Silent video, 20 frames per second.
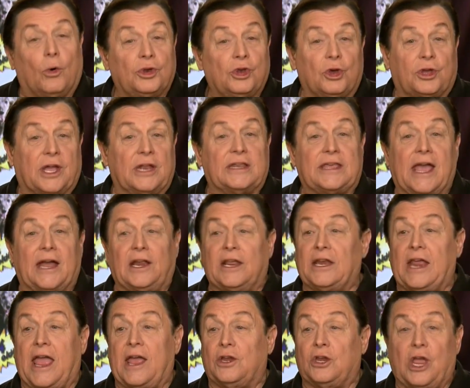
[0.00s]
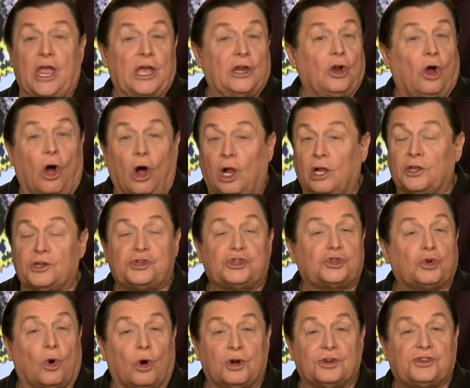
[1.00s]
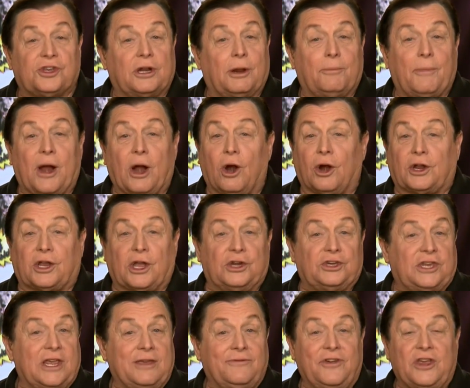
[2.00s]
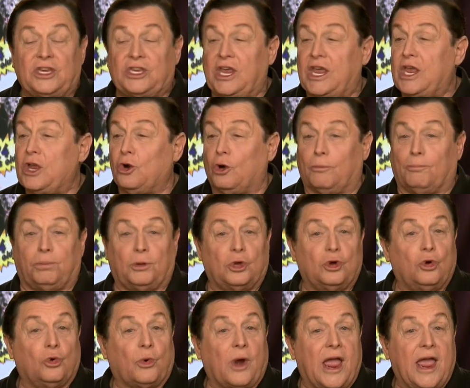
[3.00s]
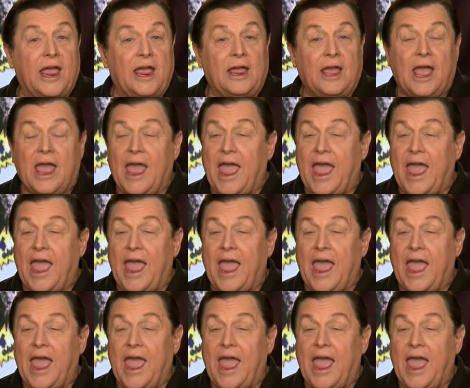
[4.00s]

You can get it in, in all the stores in America, DVD or Blu-ray,